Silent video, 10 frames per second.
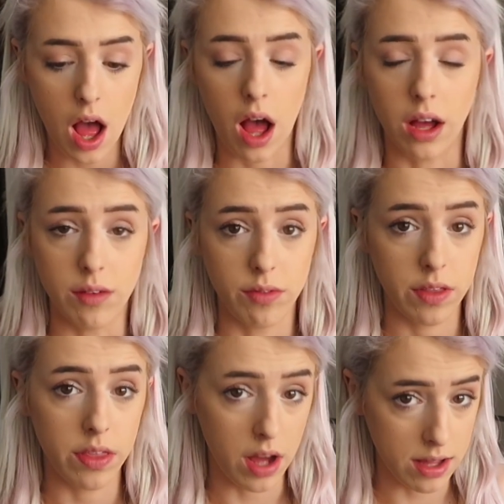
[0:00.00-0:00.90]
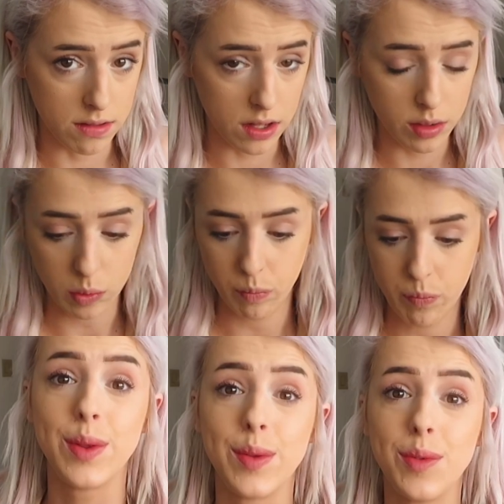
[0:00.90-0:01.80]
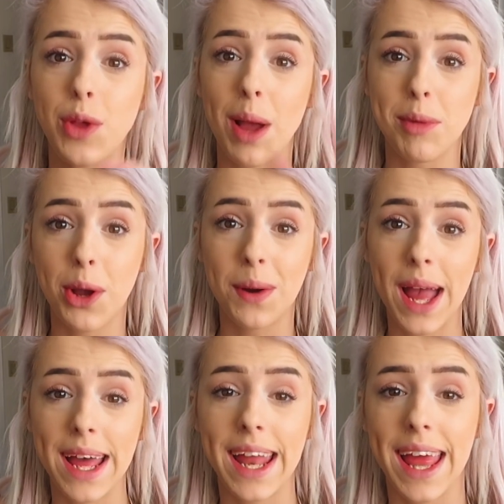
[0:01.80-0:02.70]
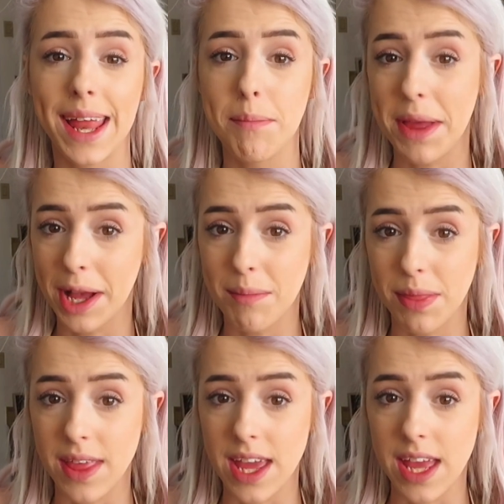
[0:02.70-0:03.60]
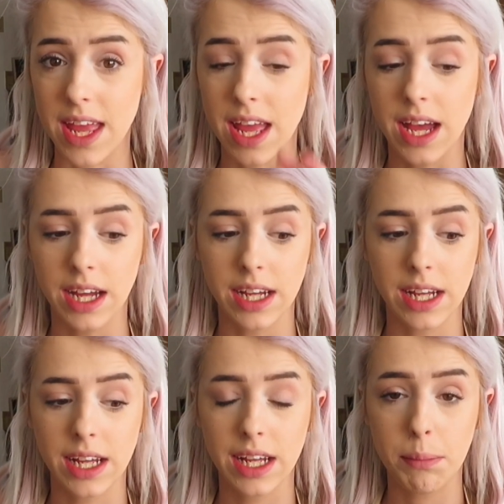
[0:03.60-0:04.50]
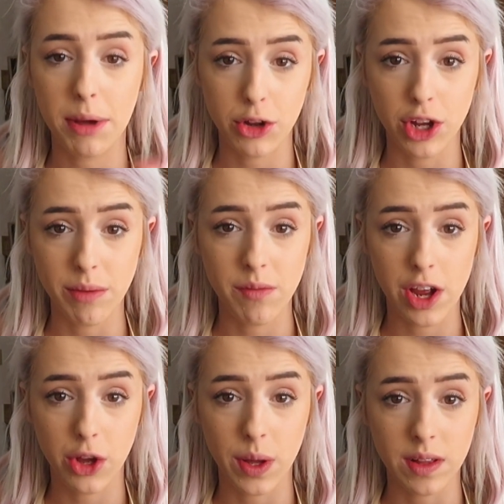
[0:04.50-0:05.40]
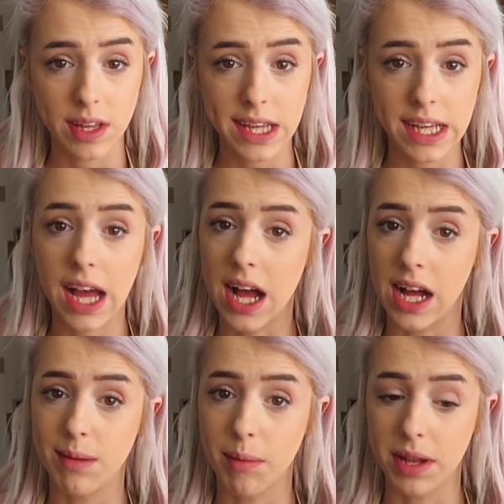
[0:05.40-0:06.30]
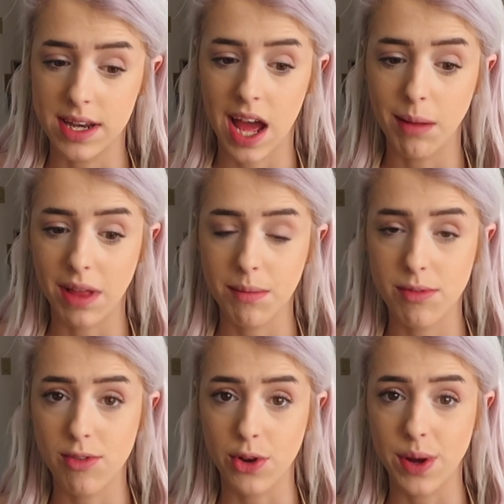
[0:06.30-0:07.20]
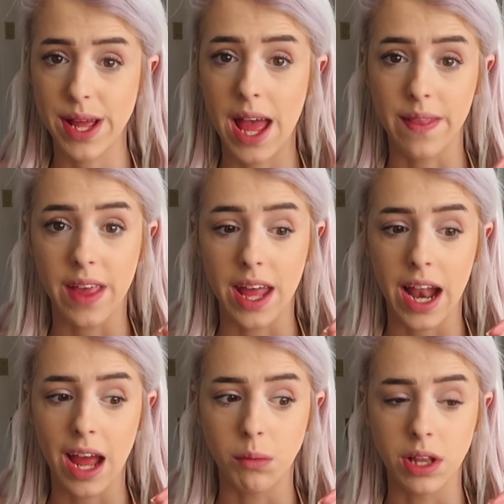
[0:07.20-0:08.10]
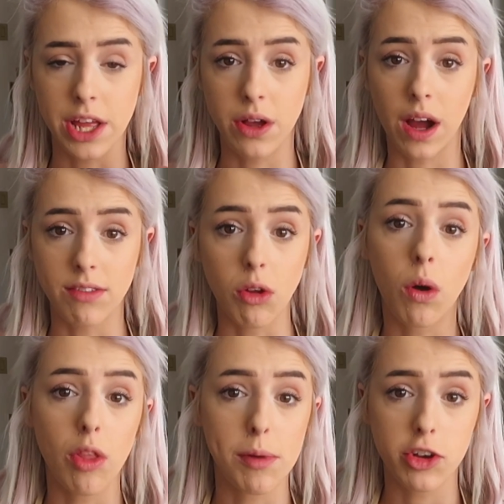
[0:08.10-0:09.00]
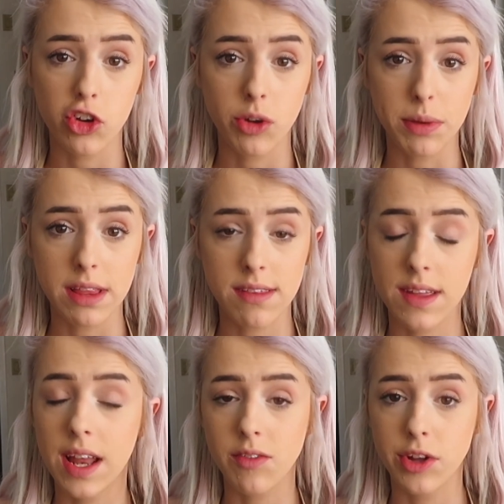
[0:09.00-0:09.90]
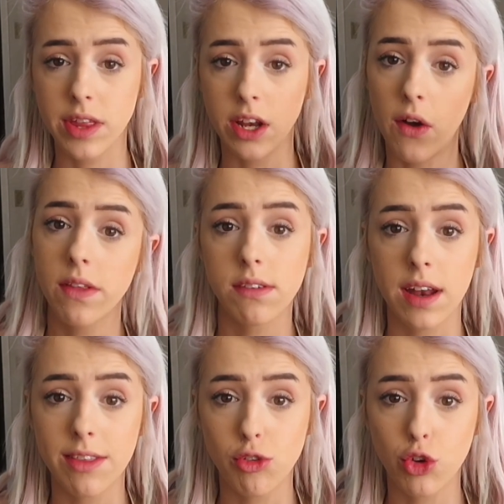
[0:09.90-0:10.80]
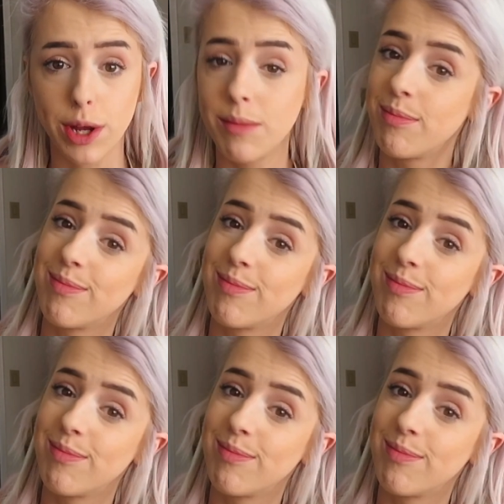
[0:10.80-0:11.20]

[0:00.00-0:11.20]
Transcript: of the icing. So I'm going to go ahead and make up the buttercream very quickly. I'm going to time lapse through it, and then I will let you guys know all the measurements and everything on the side of the screen.